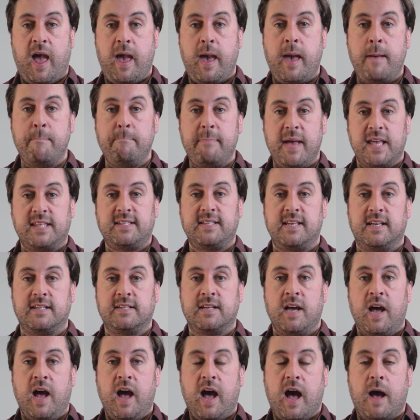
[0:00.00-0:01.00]

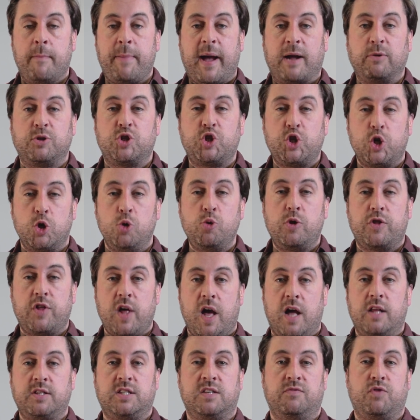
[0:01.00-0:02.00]
emitted about
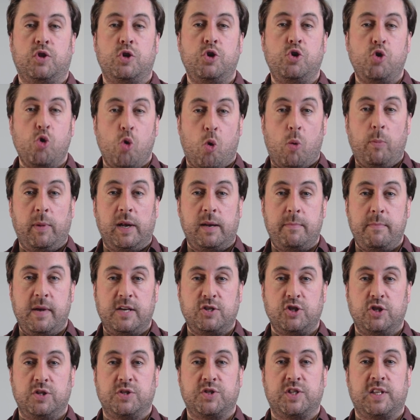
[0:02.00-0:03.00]
2/3 of the normal
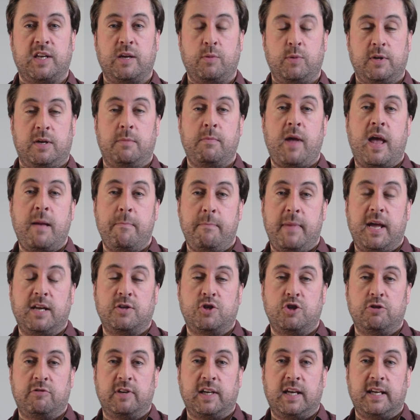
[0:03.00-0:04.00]
emissions that it would emit
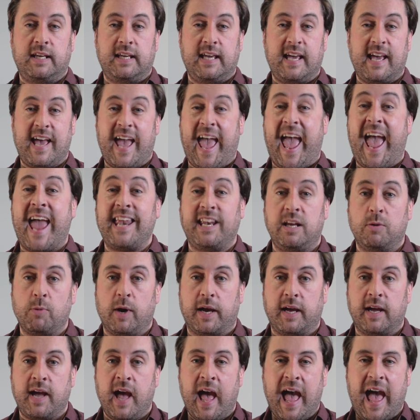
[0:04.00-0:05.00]
during a year
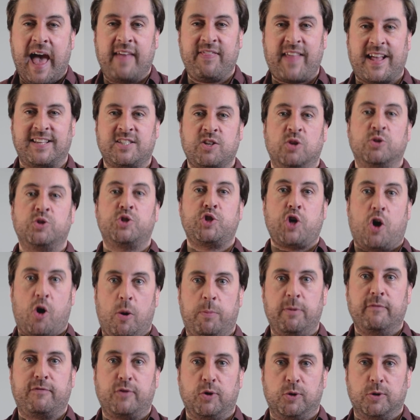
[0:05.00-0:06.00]
anyway, and that's on
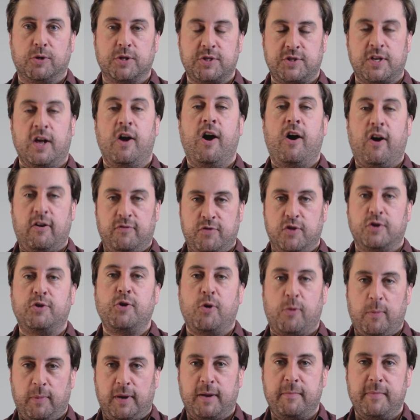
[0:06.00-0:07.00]
top, of course, of the
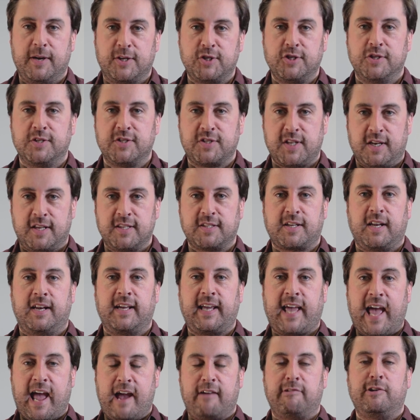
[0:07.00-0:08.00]
normal emissions that it's going
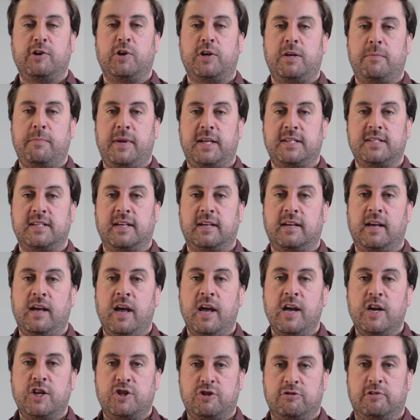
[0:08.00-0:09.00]
to carry on emitting
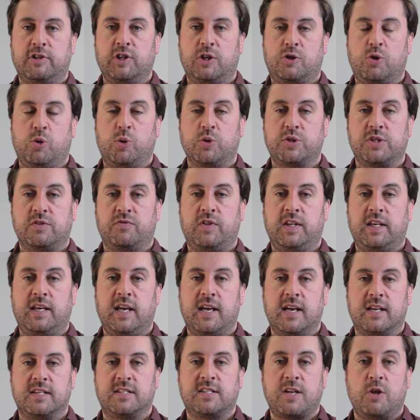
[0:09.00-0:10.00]
during the course of the
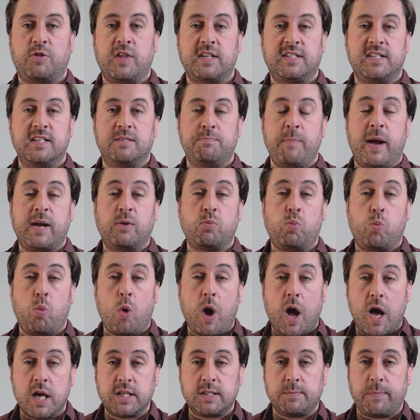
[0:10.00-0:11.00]
year. So this is made
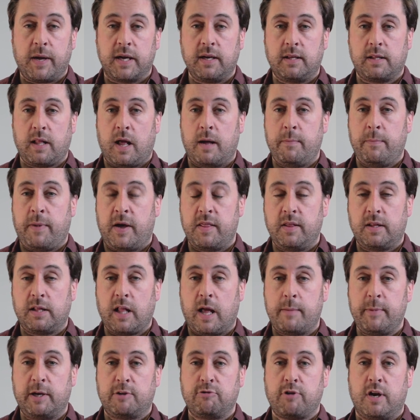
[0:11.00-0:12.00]
worse by the
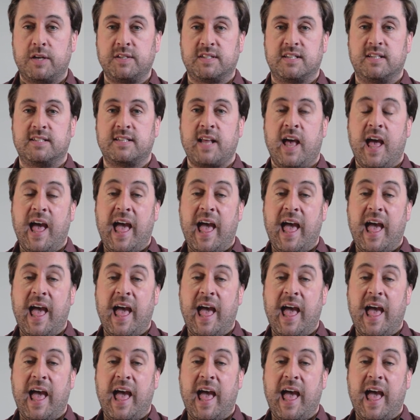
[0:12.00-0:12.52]
climate crisis,